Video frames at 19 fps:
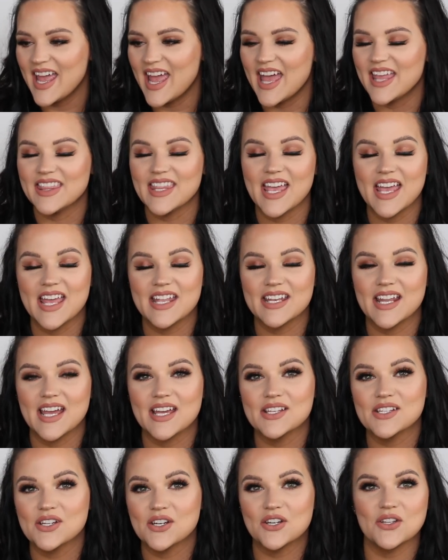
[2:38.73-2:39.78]
And then
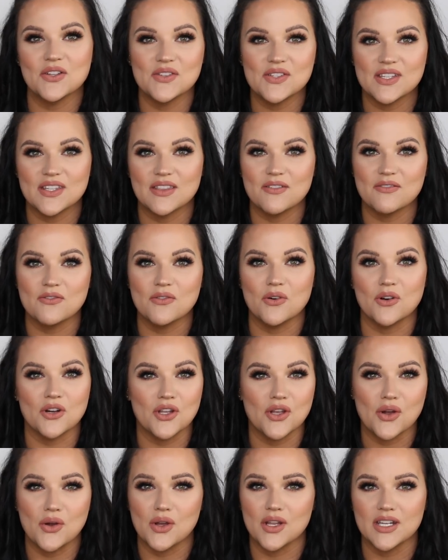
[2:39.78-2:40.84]
I started using the
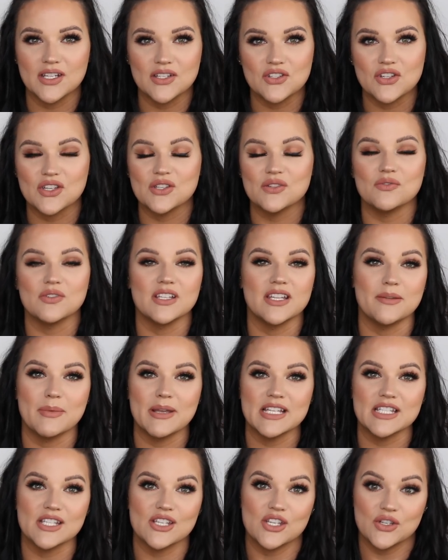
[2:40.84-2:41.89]
Foreo and it just really
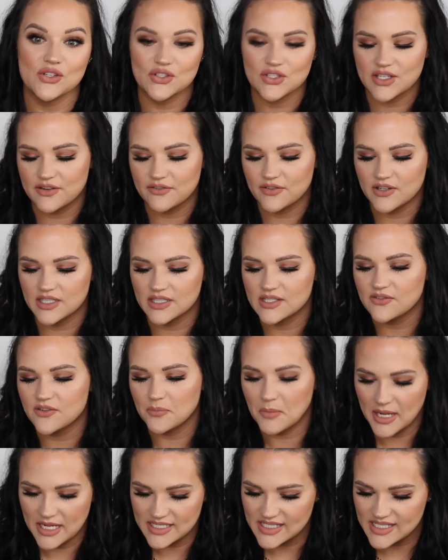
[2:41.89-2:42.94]
makes a huge difference for
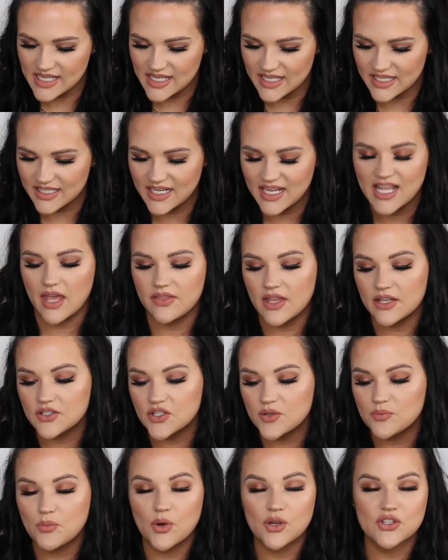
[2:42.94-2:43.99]
my skin. And then
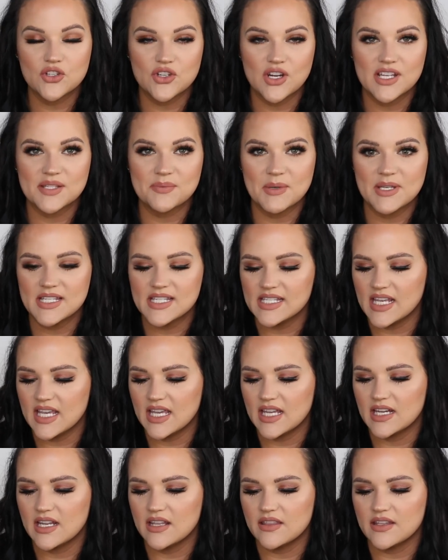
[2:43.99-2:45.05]
to moisturize my
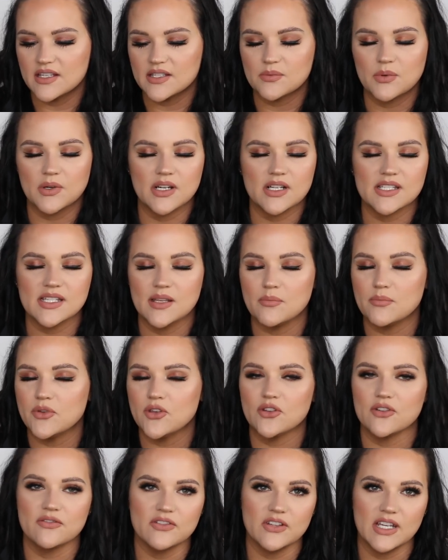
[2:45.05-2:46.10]
skin, this works
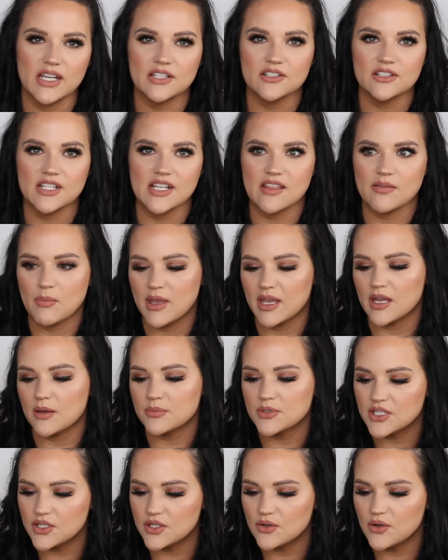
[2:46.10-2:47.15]
beautifully underneath
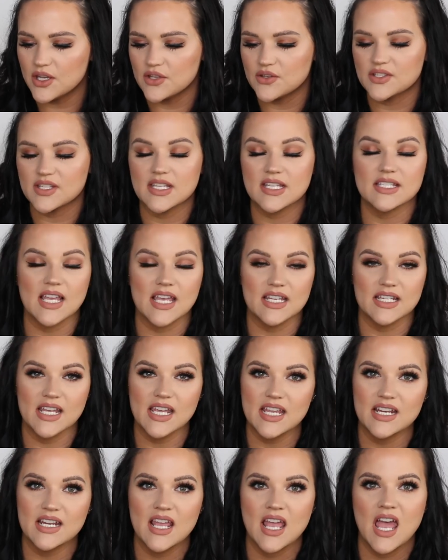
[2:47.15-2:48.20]
makeup too. I use this at
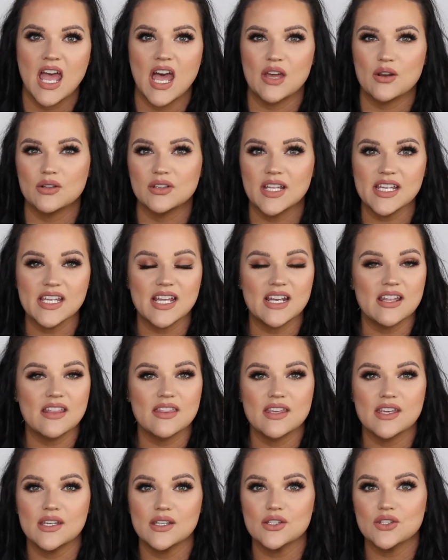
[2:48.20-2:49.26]
night. I don't like
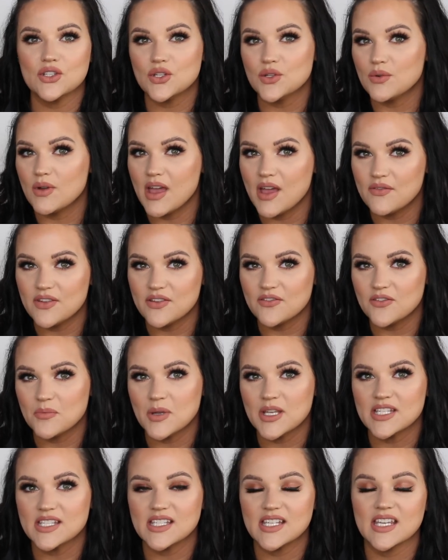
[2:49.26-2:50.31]
anything too heavy for
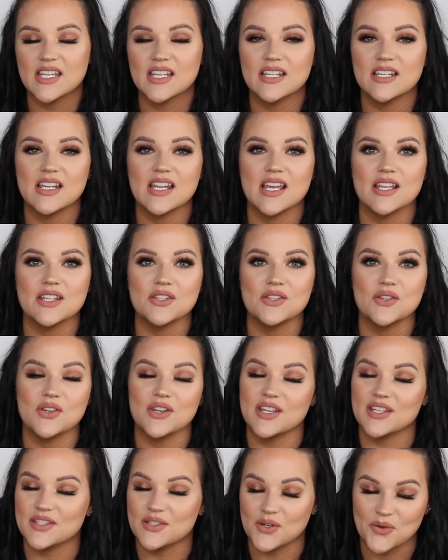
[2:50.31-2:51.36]
my skin. As you
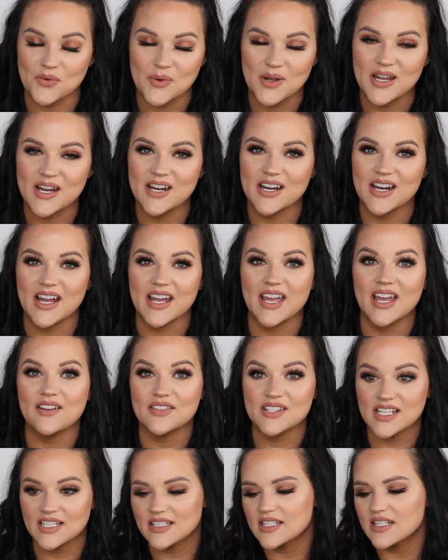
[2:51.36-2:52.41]
guys are aware, I
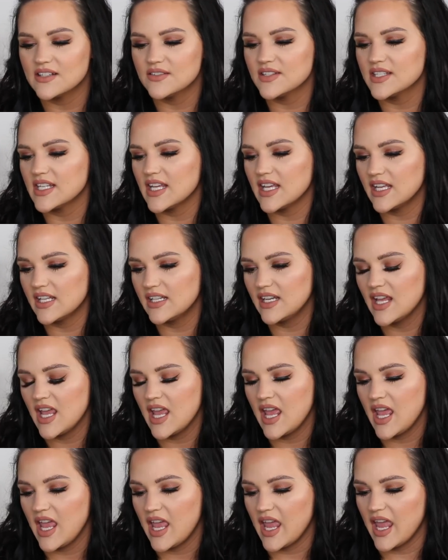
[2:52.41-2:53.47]
have sensitive skin
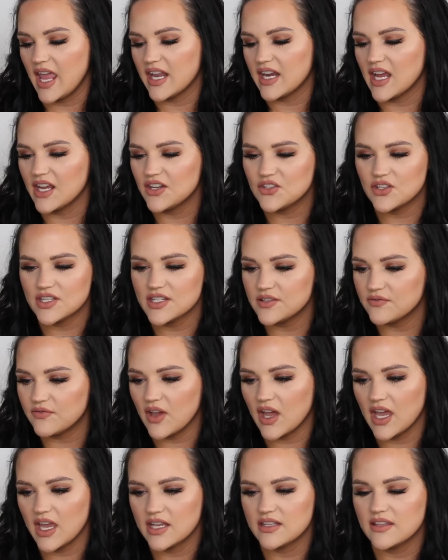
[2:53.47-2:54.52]
and I just
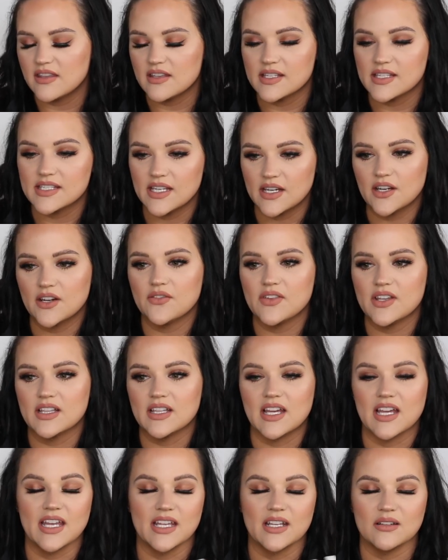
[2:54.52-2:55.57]
find the CeraVe
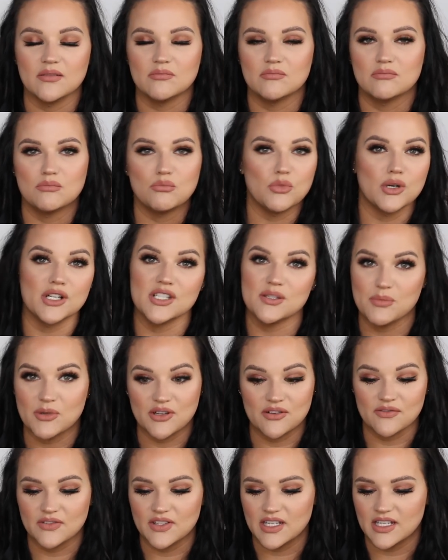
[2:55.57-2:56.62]
line works
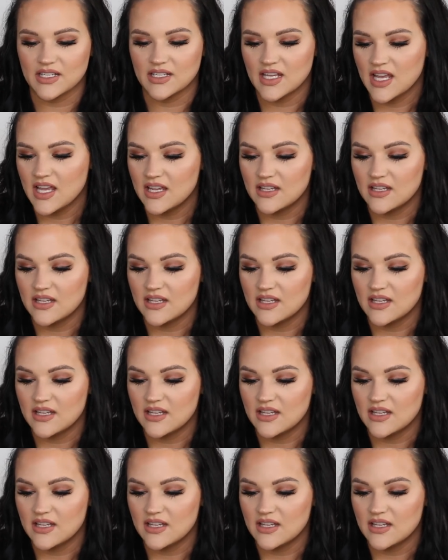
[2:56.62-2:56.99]
beautifully.